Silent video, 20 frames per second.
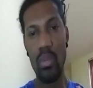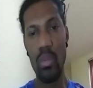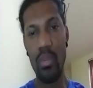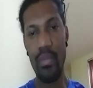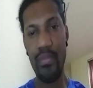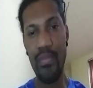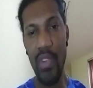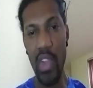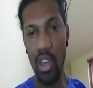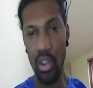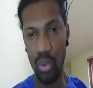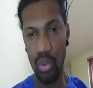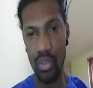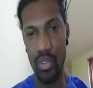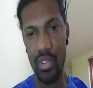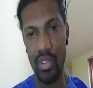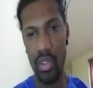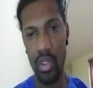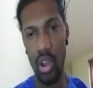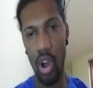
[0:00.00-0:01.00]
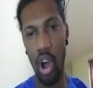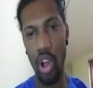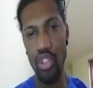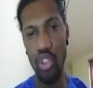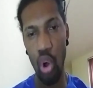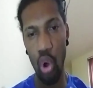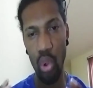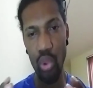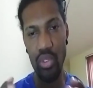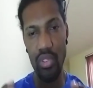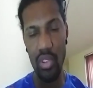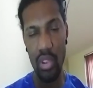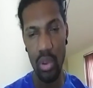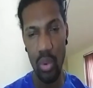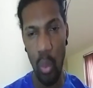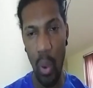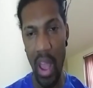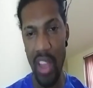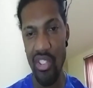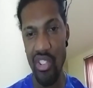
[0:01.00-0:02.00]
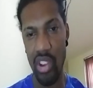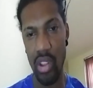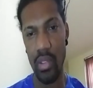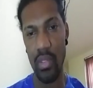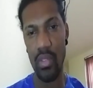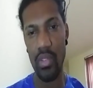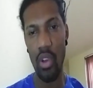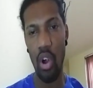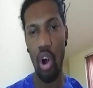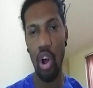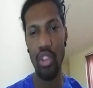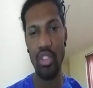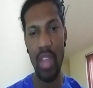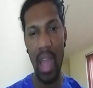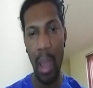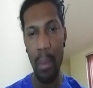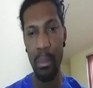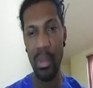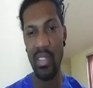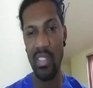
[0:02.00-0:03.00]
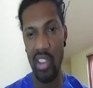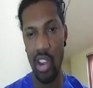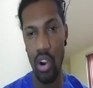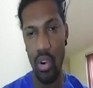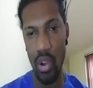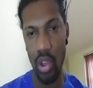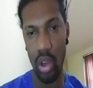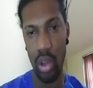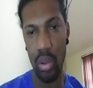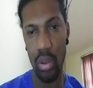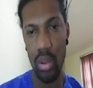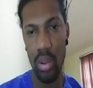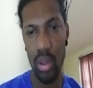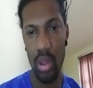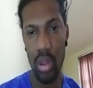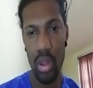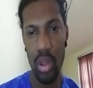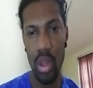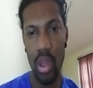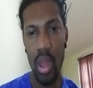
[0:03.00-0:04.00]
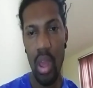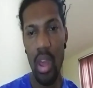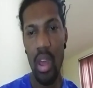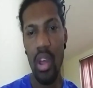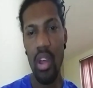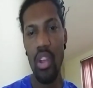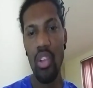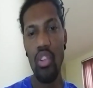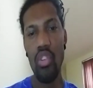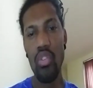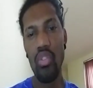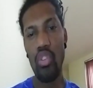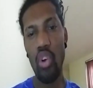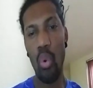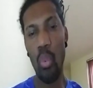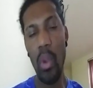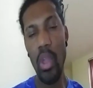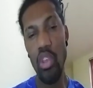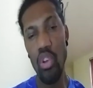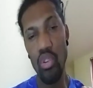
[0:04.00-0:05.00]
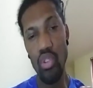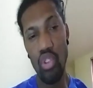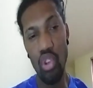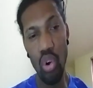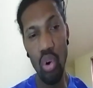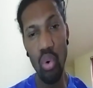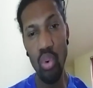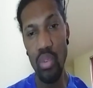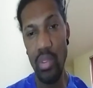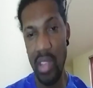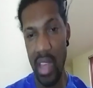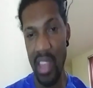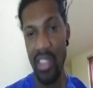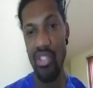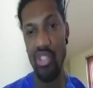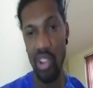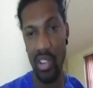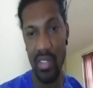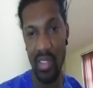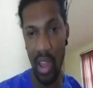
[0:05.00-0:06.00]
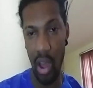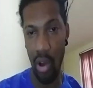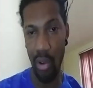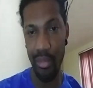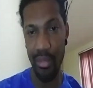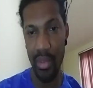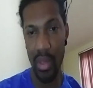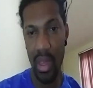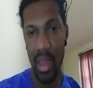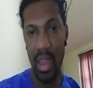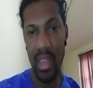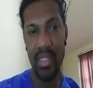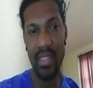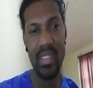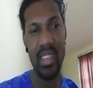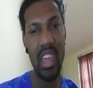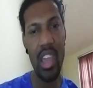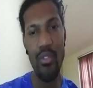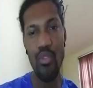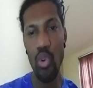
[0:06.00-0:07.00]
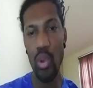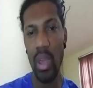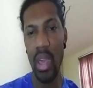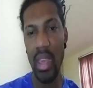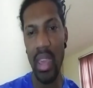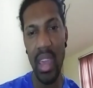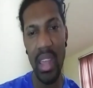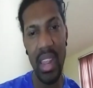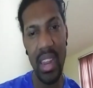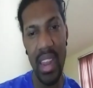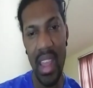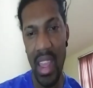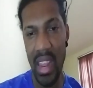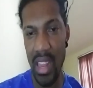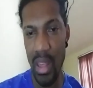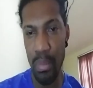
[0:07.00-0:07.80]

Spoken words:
fields or those questions or that material. So when you do test yourself, see if you can get an 80